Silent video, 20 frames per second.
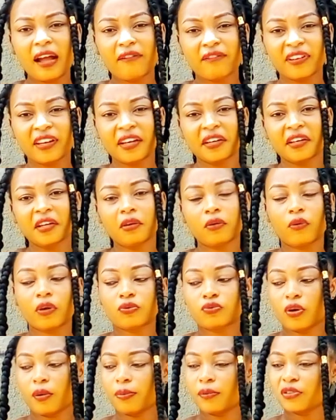vile nilikuwa
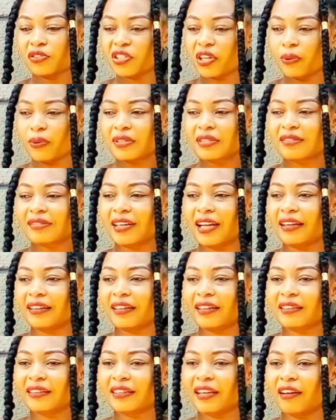tu hapo nje, I was
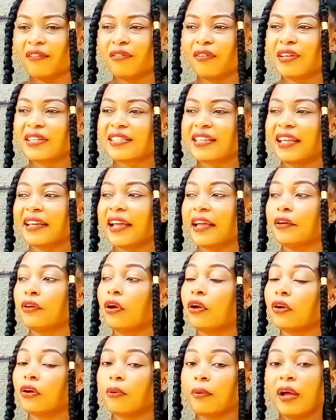stranded. Kevo is like, I
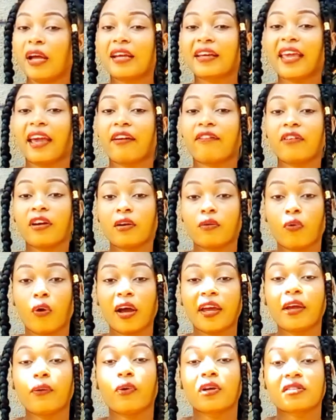don't know. Kevo,
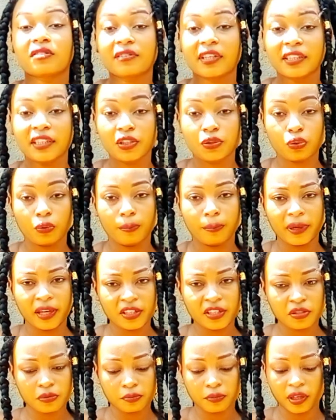he was ready to
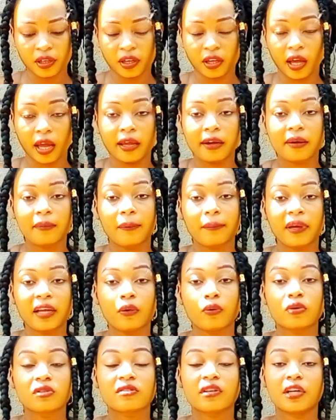beat me. I remember he
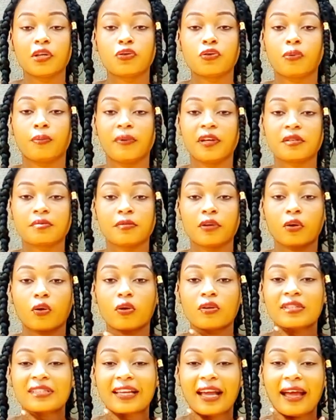was ready to beat me
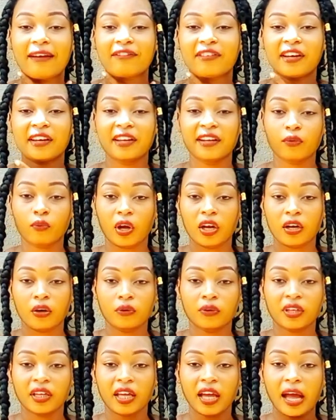because vile nilikuwa
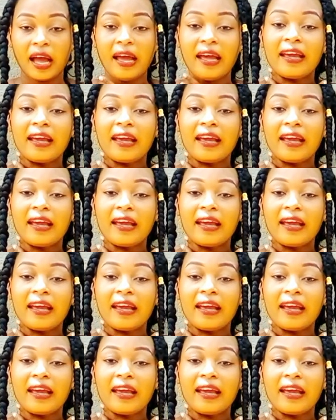naongea,